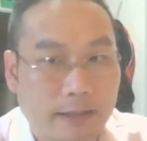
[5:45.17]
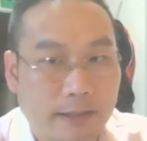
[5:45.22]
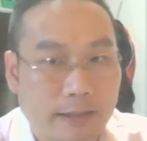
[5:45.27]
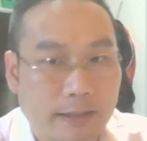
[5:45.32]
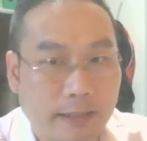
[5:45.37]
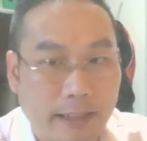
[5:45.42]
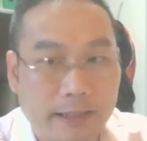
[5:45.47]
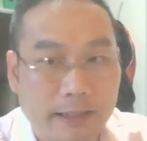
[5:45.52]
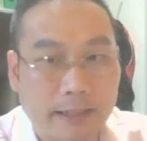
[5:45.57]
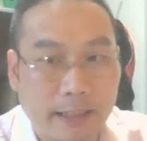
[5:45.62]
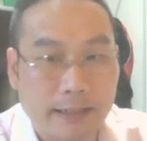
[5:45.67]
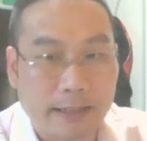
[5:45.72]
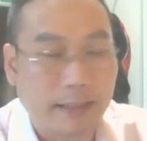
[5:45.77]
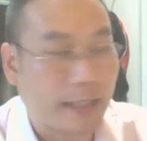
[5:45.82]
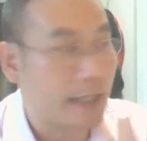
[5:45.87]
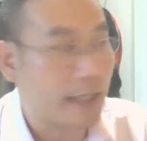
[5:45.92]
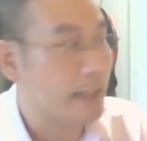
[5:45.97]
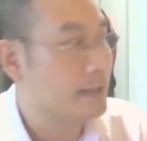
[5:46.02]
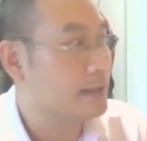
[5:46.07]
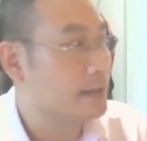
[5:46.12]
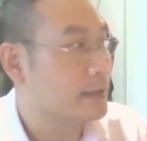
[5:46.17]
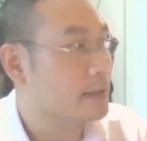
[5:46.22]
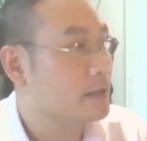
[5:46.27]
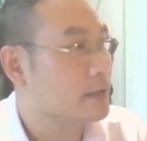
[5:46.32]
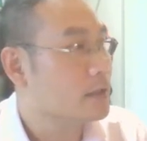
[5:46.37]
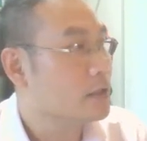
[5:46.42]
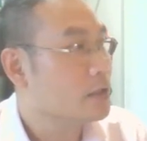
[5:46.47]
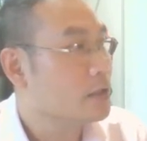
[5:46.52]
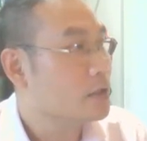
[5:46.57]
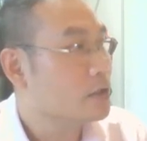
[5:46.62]
data that I entered.
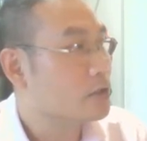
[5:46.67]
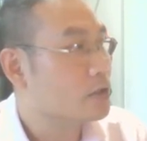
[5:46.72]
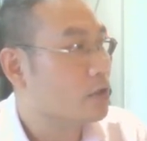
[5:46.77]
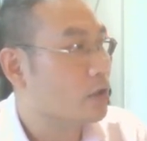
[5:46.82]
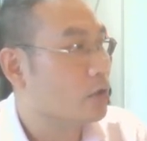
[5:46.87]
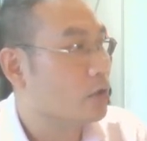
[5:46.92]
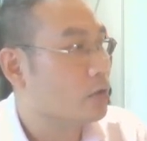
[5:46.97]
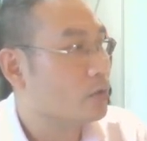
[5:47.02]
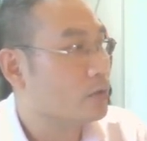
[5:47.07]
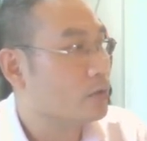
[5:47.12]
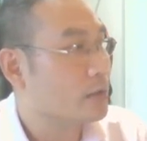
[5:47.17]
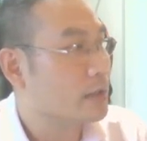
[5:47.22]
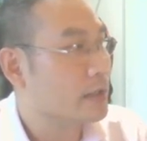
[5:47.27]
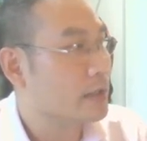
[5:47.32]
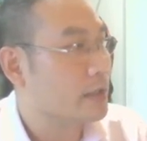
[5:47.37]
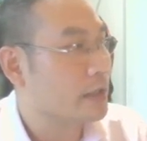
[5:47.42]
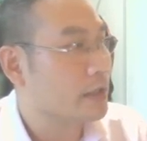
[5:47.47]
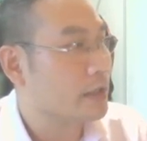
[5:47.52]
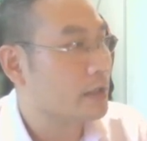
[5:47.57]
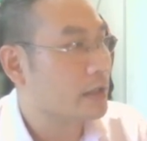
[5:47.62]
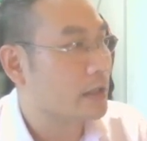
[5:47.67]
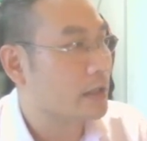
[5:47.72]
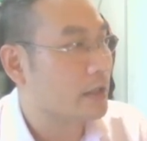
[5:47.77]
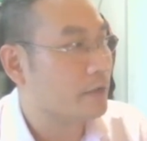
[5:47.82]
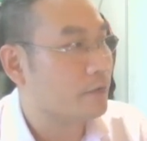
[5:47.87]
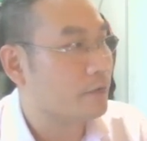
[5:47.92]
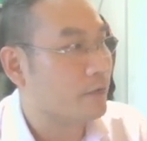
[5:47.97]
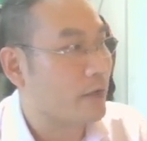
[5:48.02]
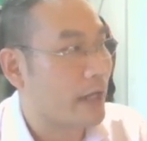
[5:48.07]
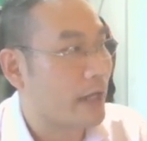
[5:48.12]
So
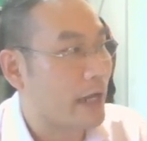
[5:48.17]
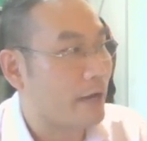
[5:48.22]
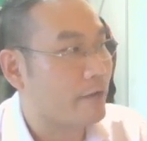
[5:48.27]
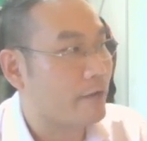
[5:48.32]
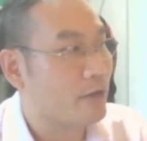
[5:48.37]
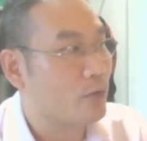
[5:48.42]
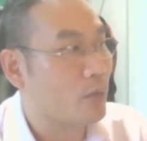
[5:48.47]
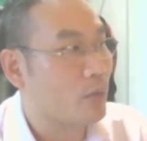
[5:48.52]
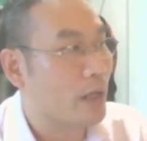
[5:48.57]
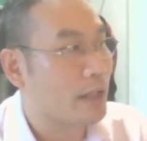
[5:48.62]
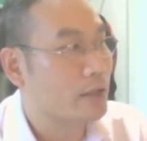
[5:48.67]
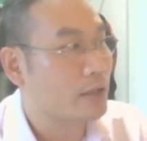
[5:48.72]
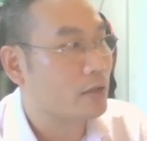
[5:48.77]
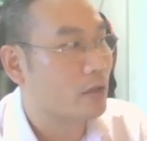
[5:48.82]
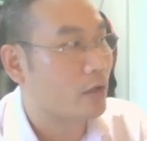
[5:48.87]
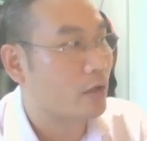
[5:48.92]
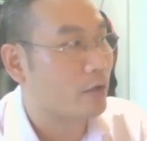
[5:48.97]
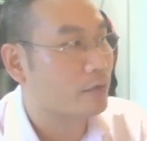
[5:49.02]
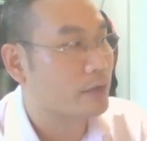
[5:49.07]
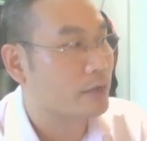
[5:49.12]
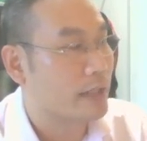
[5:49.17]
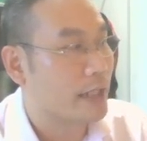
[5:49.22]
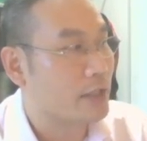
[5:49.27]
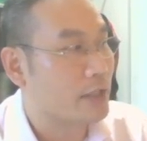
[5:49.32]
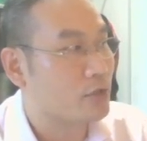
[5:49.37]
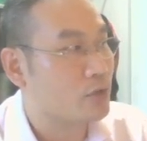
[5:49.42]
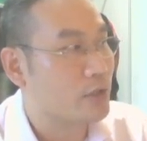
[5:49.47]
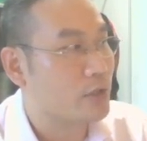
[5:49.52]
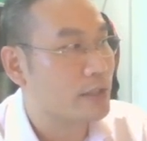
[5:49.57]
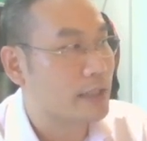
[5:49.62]
if every one of the
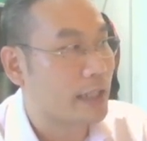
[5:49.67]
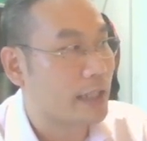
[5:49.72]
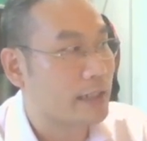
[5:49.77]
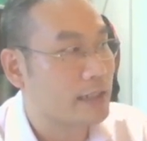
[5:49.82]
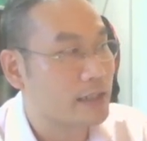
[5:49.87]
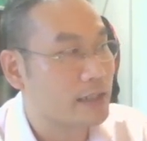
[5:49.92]
entries either